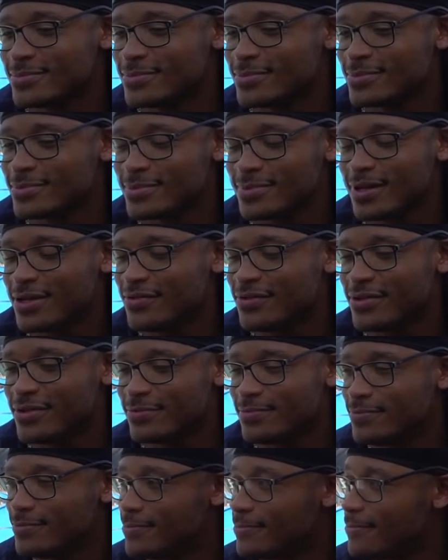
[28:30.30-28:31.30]
Well, I
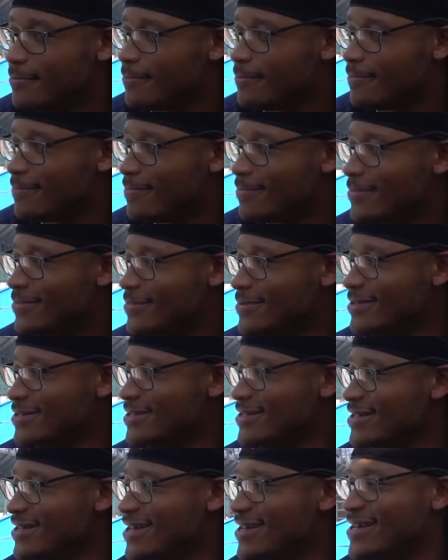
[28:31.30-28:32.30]
want to thank you, Horace, for
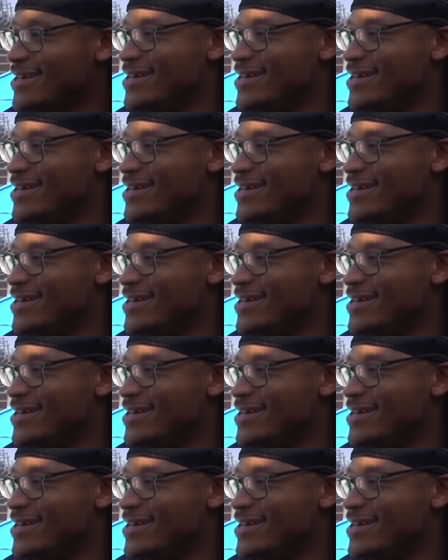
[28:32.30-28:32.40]
being on the